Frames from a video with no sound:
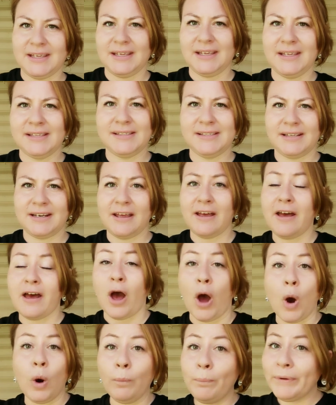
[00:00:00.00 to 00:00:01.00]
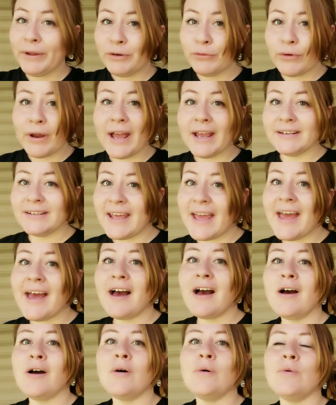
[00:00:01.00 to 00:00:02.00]
isn't open right
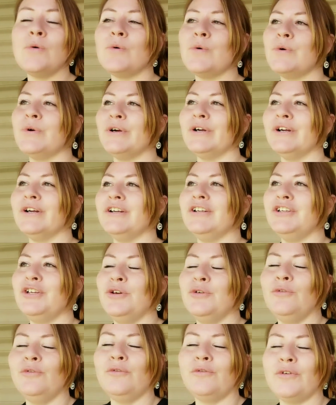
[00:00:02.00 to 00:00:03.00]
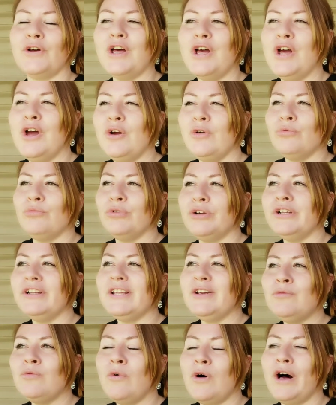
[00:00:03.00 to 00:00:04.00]
now or you've
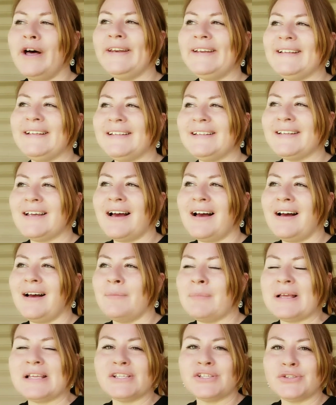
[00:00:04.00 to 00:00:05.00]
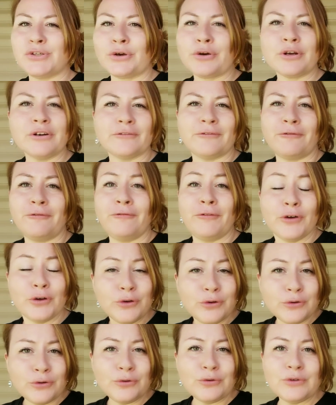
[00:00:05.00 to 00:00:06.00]
really wanted um, a certain
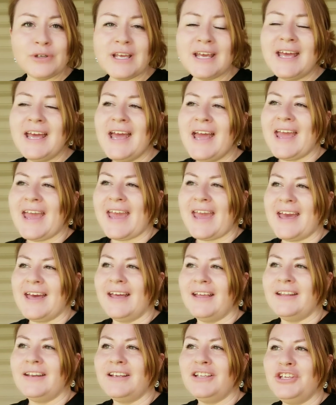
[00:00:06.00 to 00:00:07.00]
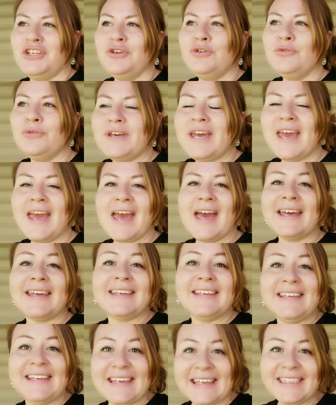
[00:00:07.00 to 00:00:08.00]
food and you
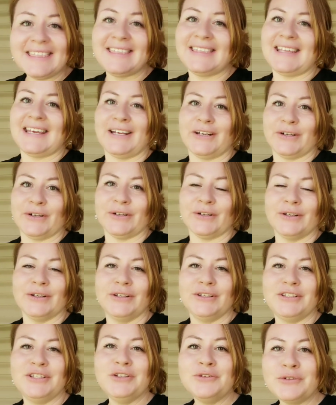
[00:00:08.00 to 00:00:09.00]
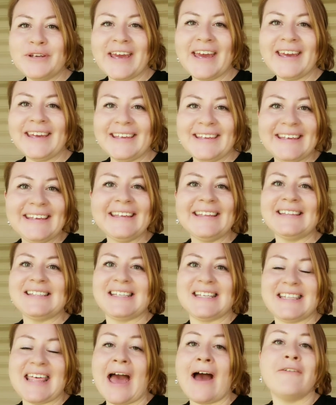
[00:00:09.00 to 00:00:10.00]
can't get there you can't get
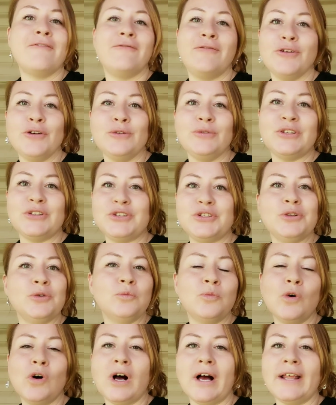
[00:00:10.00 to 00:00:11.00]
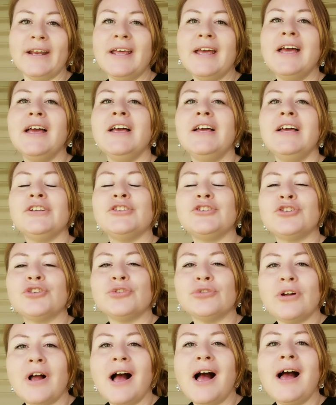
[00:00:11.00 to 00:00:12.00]
to that food that you want
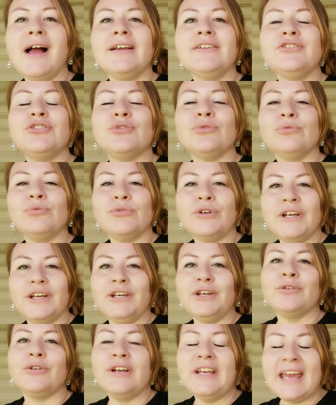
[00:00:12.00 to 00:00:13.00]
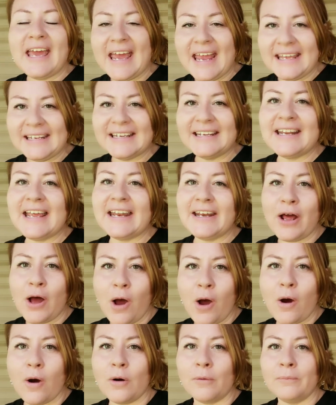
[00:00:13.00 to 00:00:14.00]
try to recreate it at
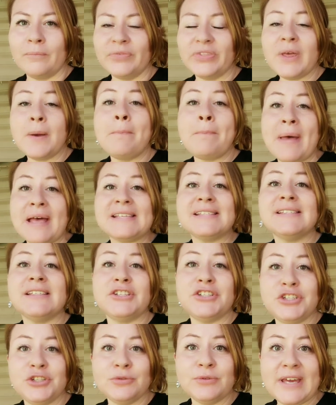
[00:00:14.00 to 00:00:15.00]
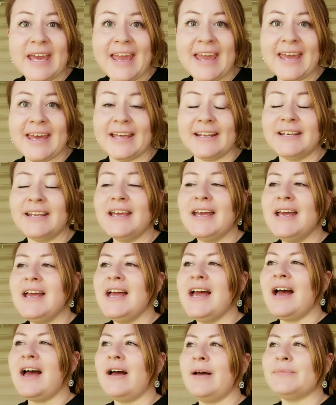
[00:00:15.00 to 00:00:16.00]
home the best that you can
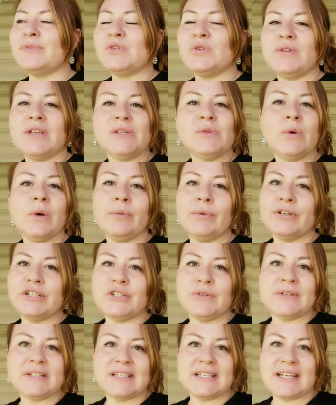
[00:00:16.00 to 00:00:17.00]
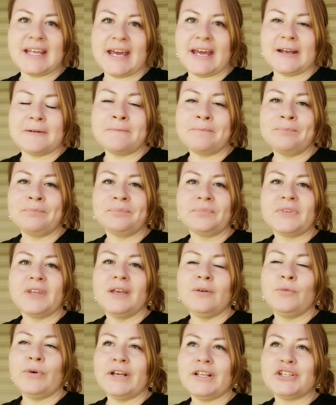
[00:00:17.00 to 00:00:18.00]
um, so that's what we're doing today
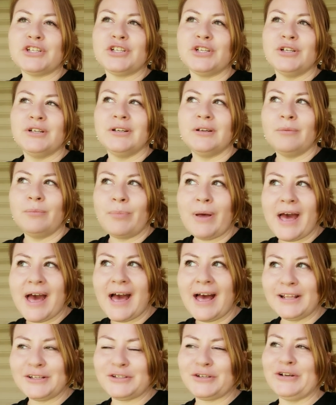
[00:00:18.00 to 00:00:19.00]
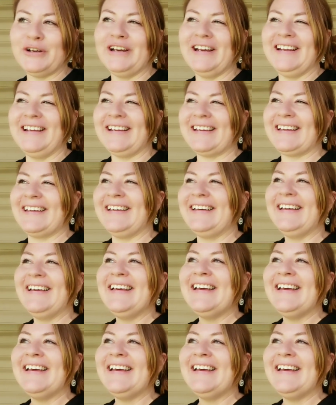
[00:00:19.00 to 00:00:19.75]
which Patrick